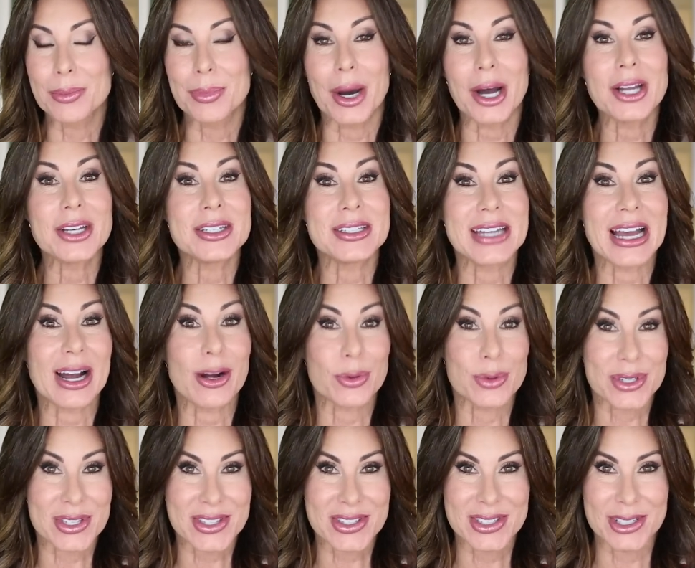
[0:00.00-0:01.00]
button
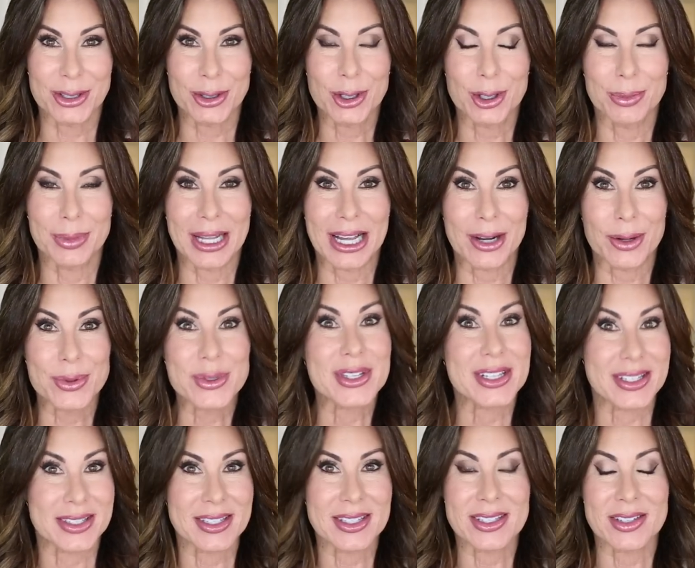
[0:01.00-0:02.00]
down silk blouse.
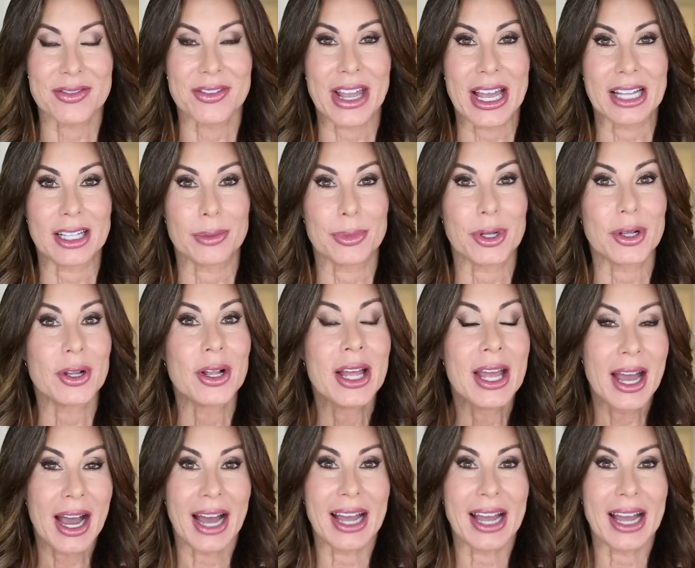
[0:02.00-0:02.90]
This is available.